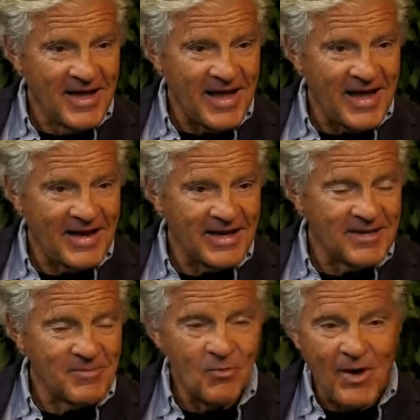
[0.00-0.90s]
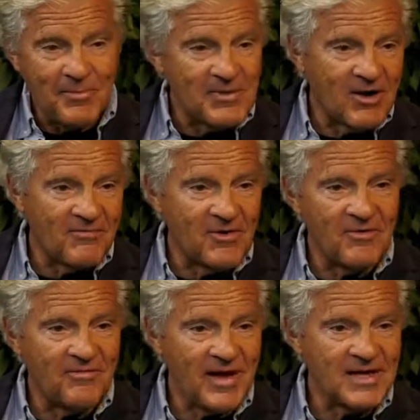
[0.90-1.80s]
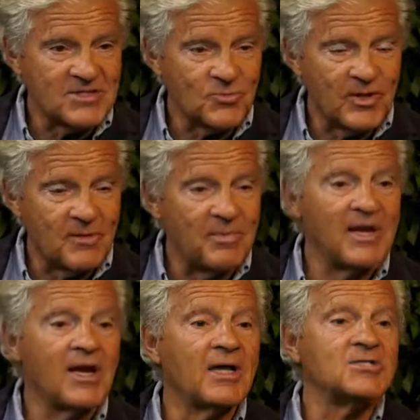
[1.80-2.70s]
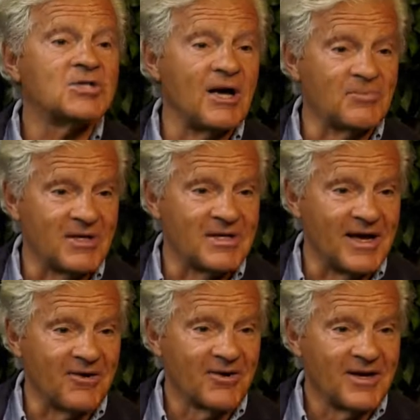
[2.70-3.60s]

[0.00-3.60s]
And it can be wiped out very fast when the big guns come to town.